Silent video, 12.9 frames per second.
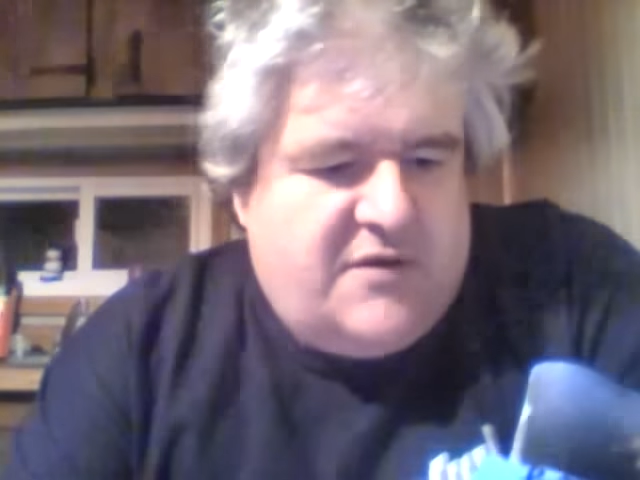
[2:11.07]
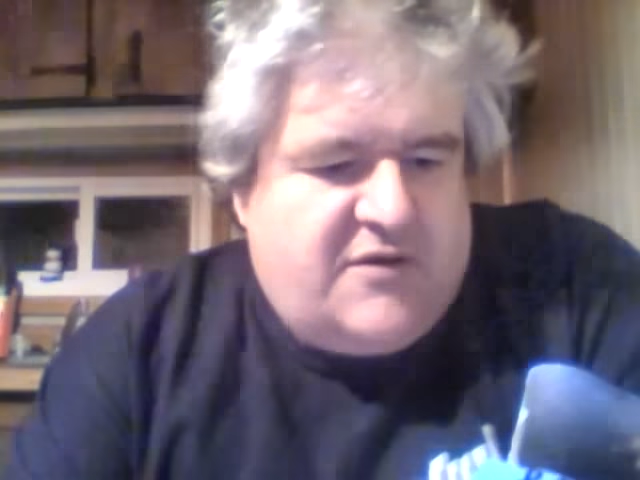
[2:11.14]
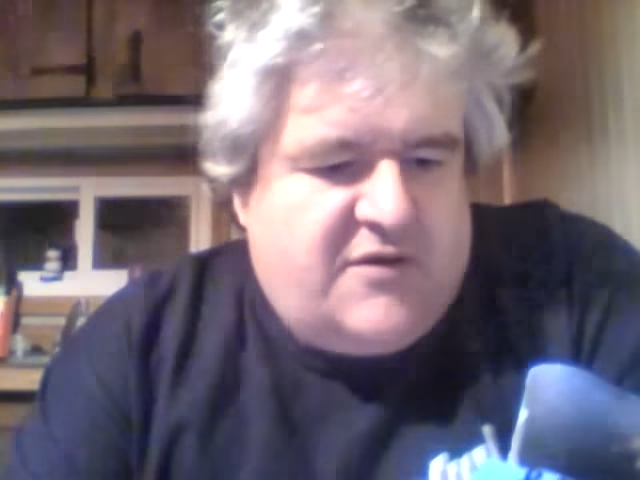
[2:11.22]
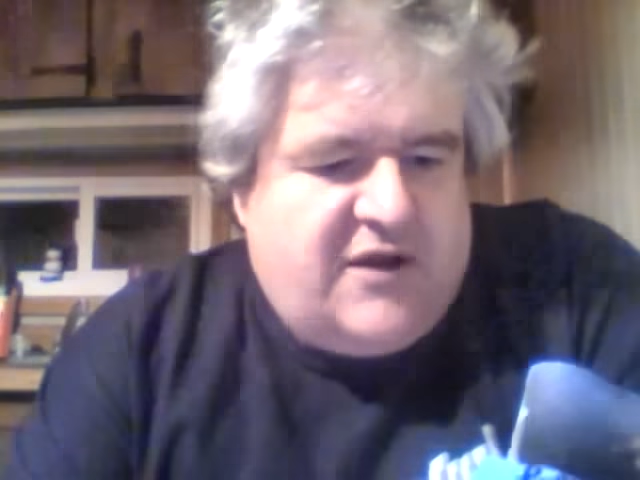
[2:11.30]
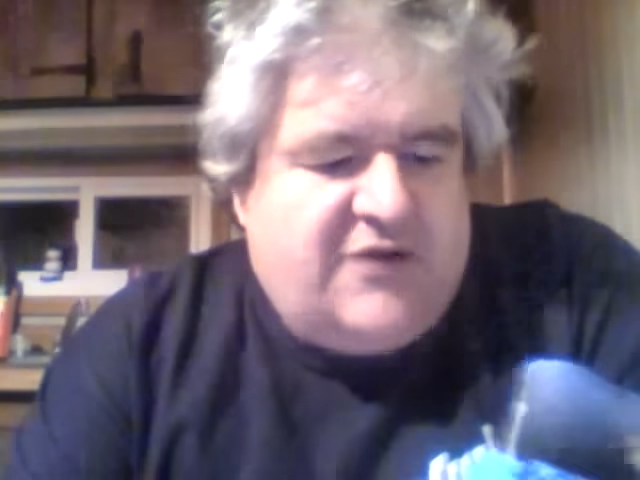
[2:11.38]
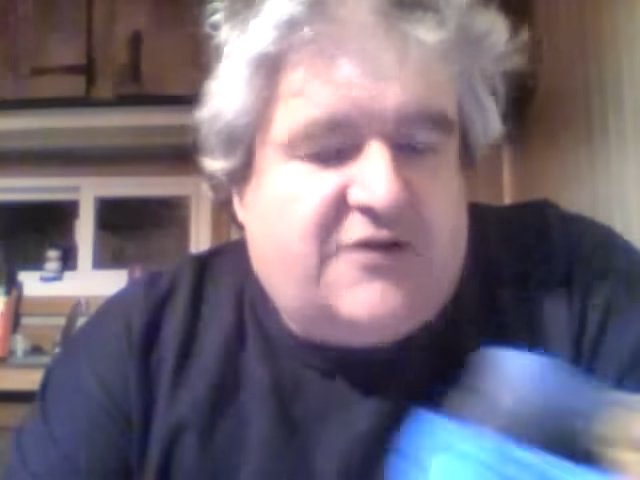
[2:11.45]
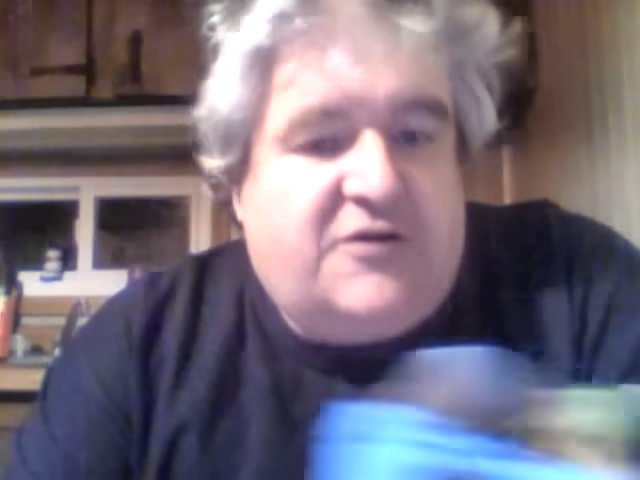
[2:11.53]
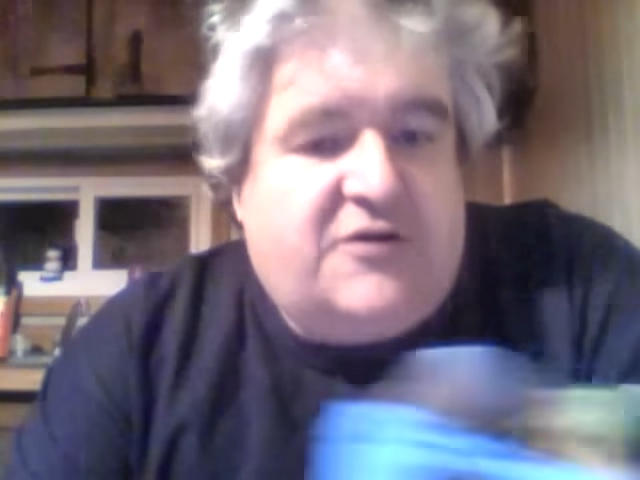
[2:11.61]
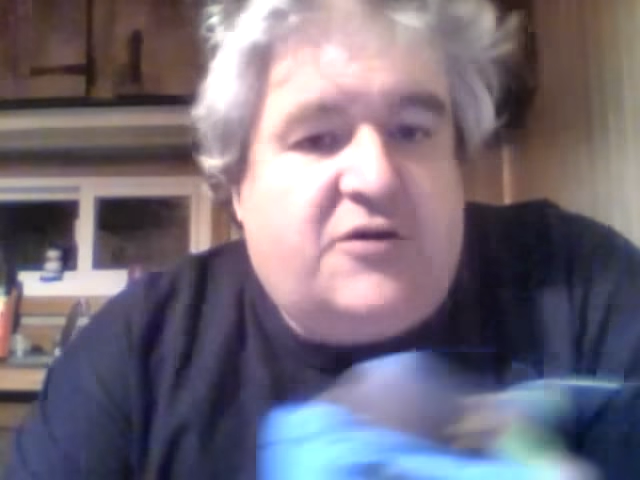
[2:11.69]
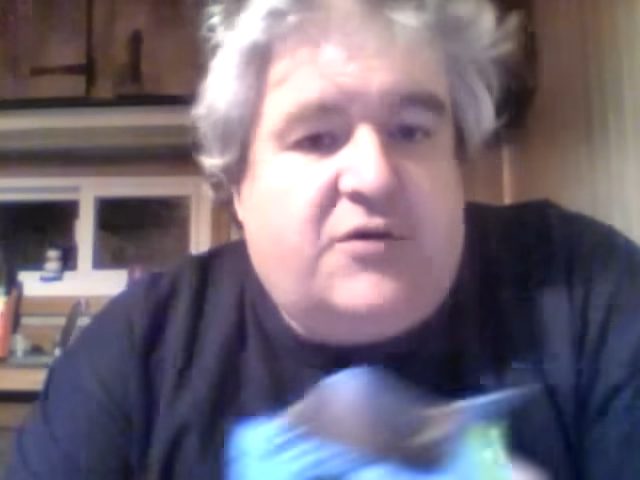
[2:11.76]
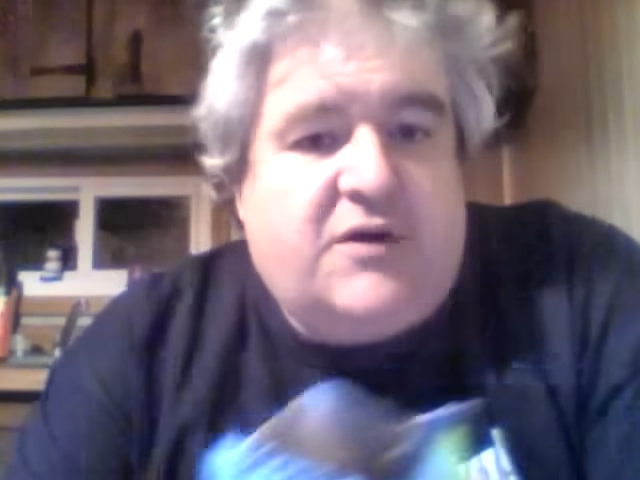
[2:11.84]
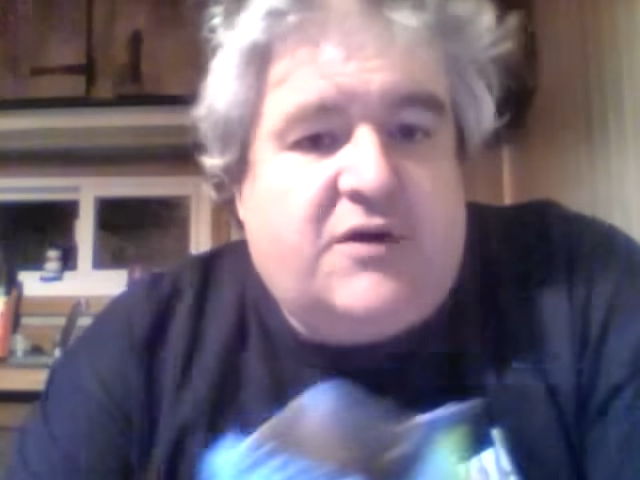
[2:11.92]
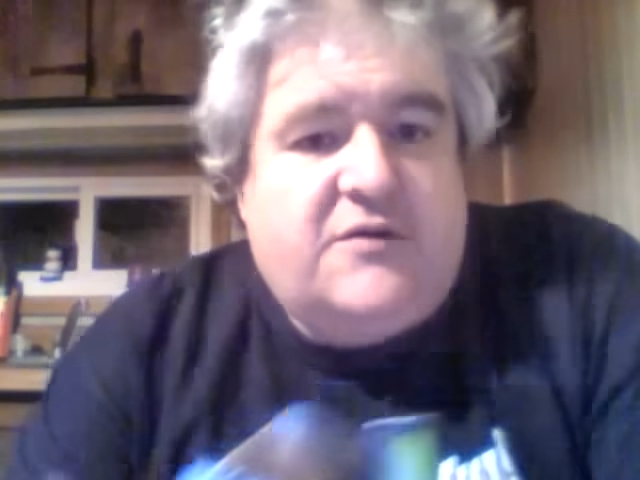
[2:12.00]
seasoned
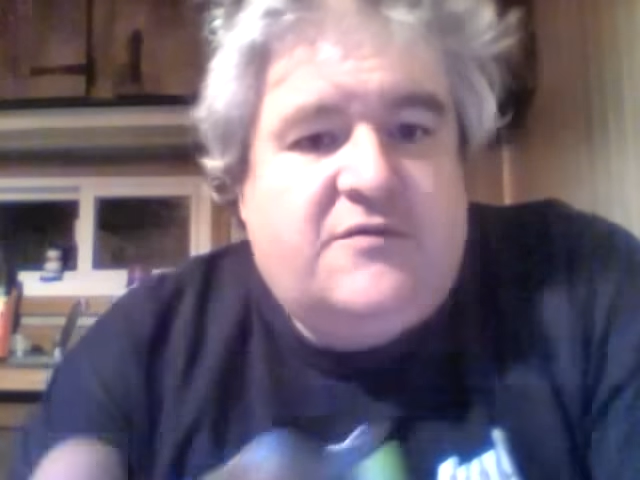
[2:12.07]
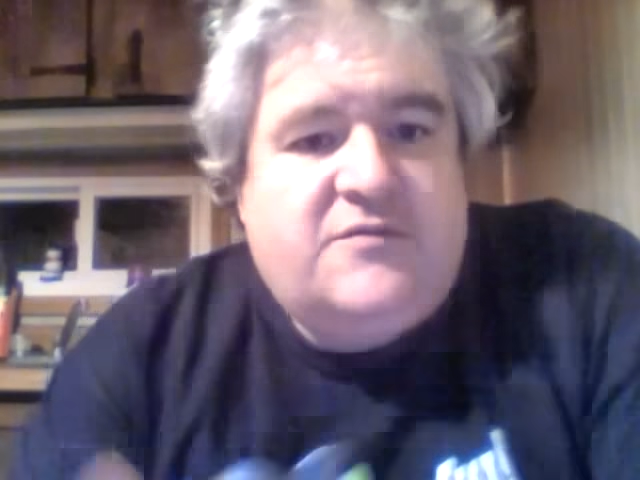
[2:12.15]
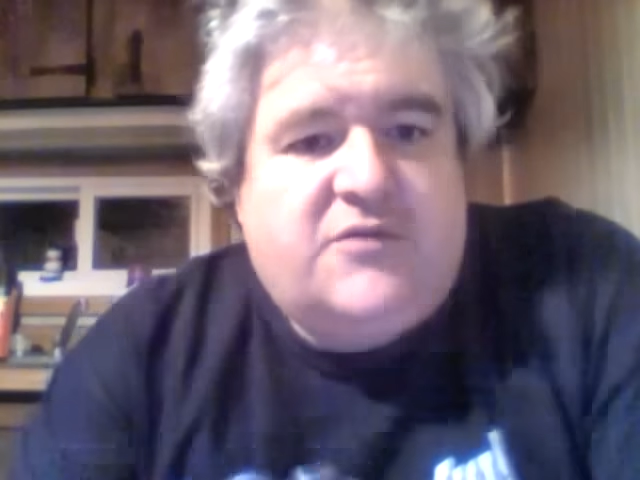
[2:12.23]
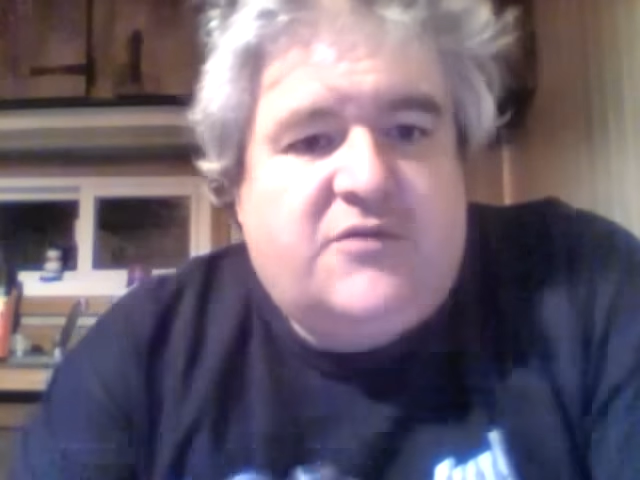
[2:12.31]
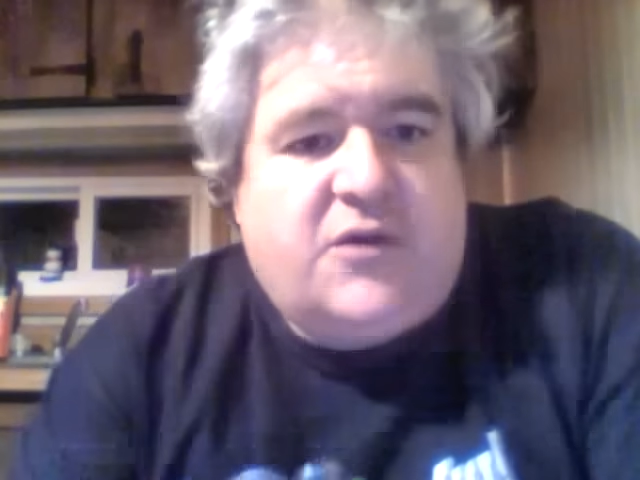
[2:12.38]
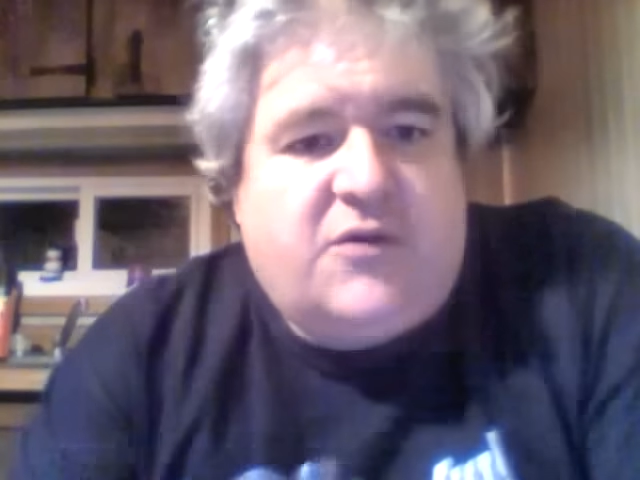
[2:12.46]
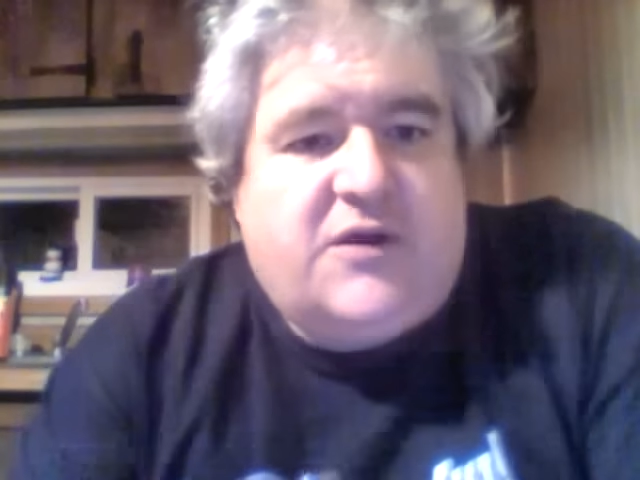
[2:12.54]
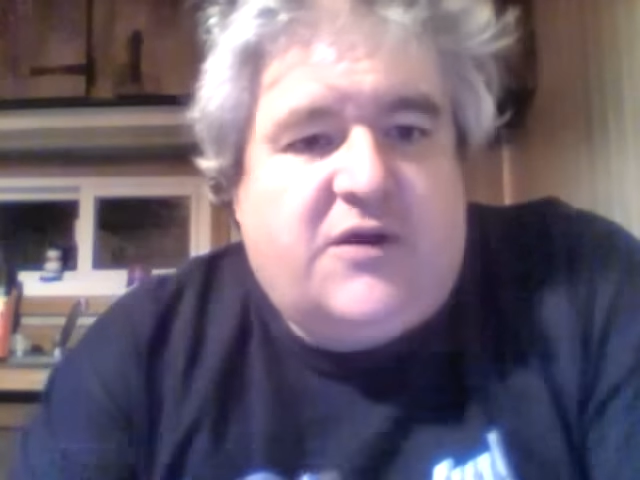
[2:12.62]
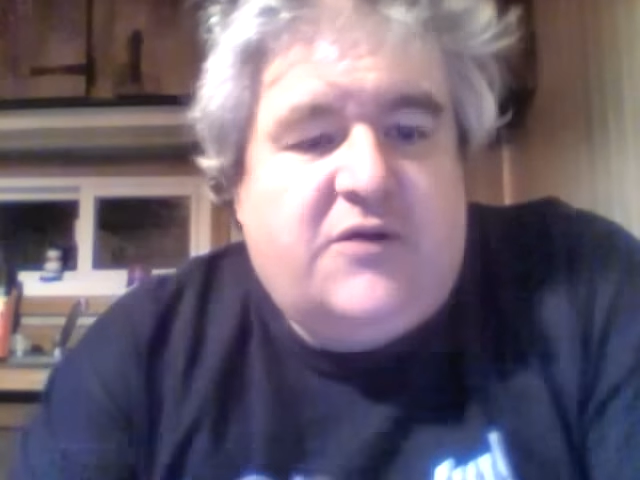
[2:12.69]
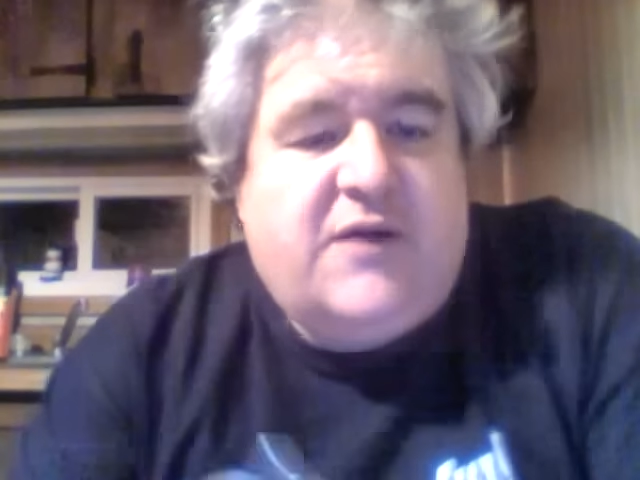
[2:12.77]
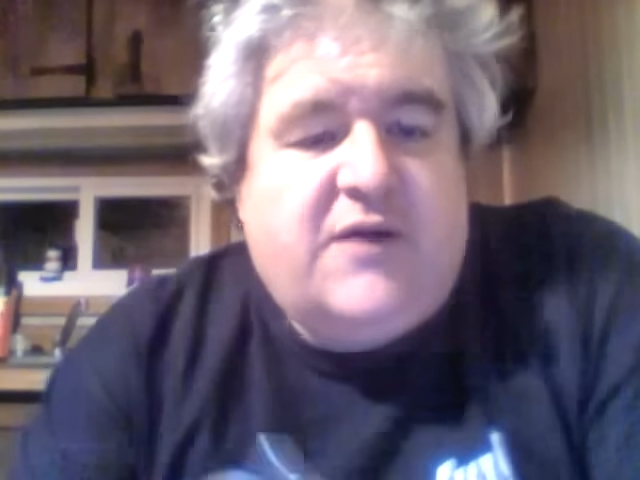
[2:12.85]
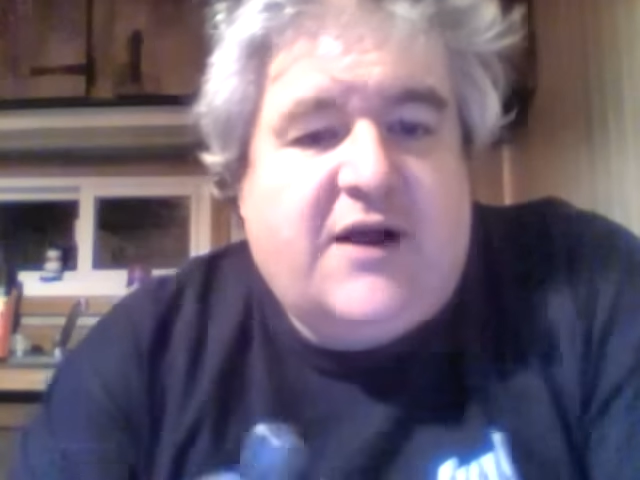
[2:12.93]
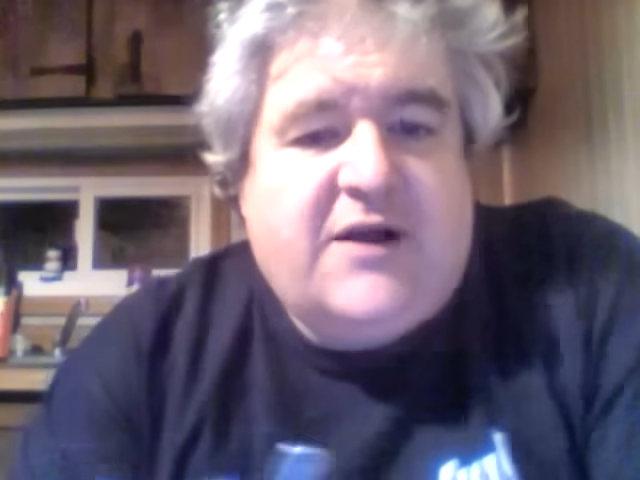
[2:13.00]
tuna. So until
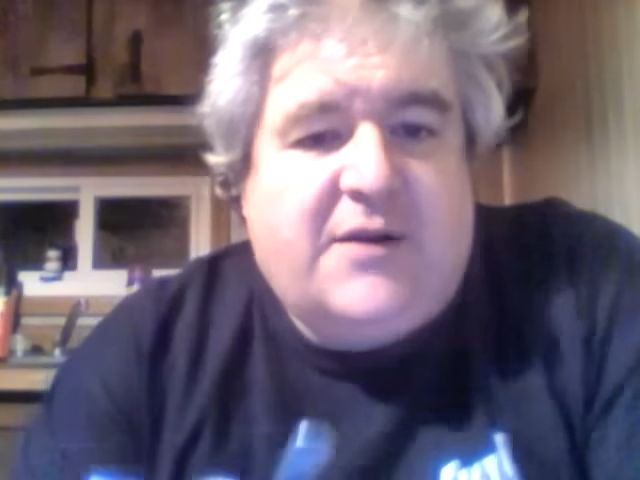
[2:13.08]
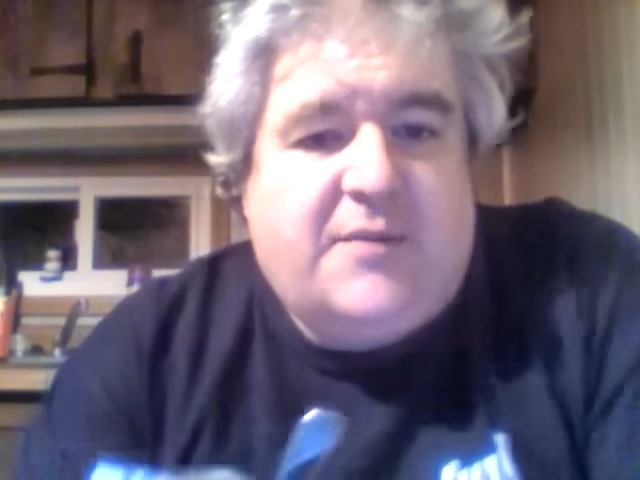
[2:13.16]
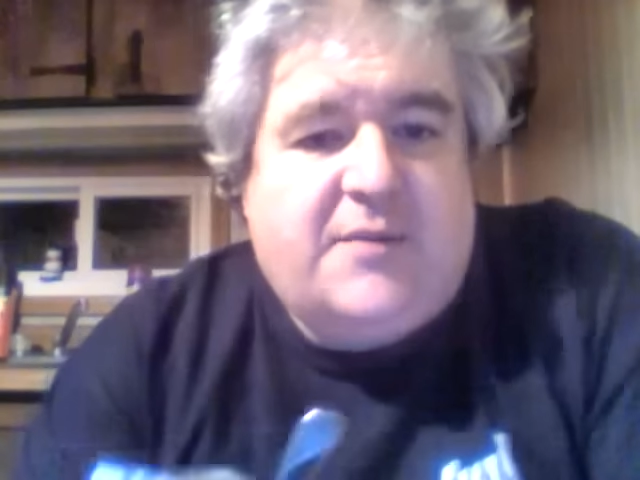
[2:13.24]
next time,